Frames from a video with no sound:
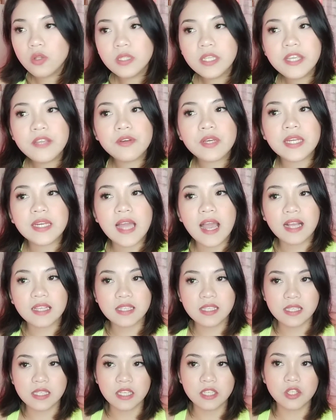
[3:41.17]
Only you can
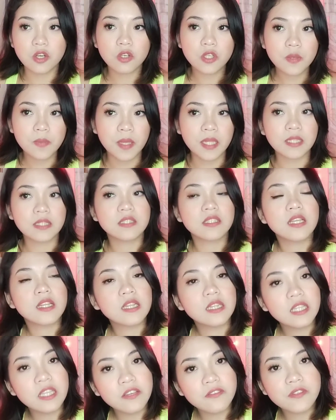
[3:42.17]
access a document
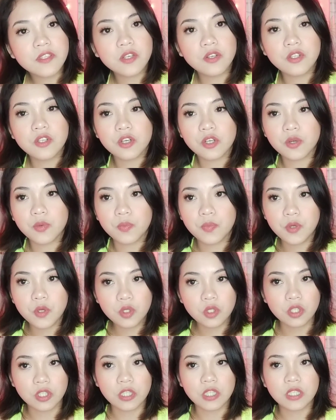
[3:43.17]
that lives on your
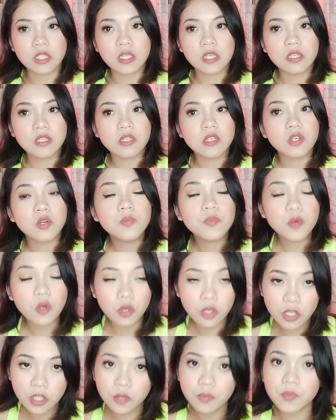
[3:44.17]
computer
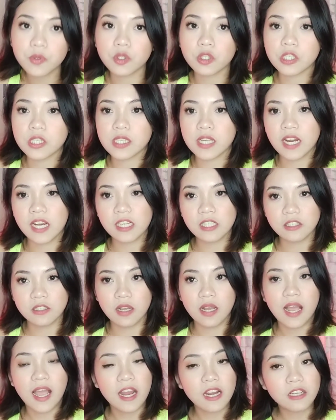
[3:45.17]
or computer's
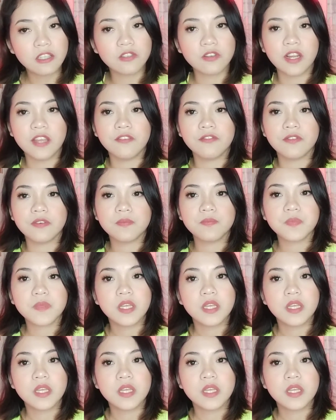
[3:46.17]
hard drive.